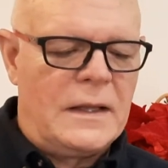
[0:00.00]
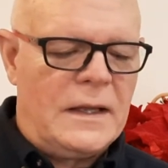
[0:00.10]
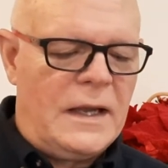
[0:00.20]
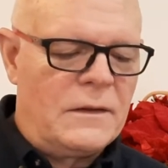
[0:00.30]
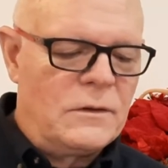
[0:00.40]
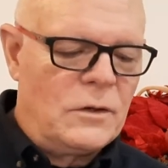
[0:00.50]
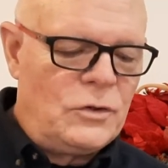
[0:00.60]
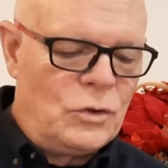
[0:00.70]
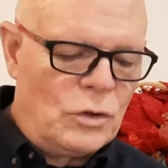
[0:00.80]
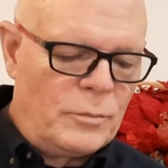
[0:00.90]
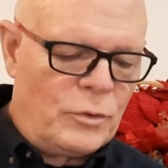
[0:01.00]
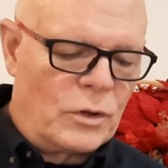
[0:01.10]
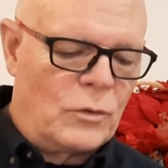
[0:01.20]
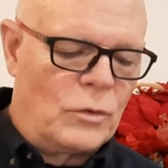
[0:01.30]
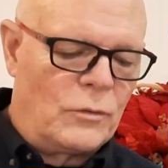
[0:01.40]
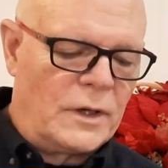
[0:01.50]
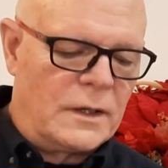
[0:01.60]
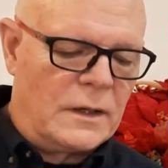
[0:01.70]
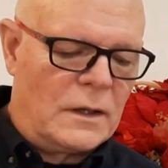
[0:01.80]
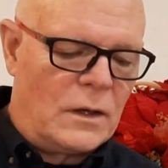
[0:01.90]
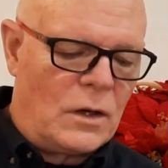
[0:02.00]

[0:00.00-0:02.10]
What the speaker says: In your book were written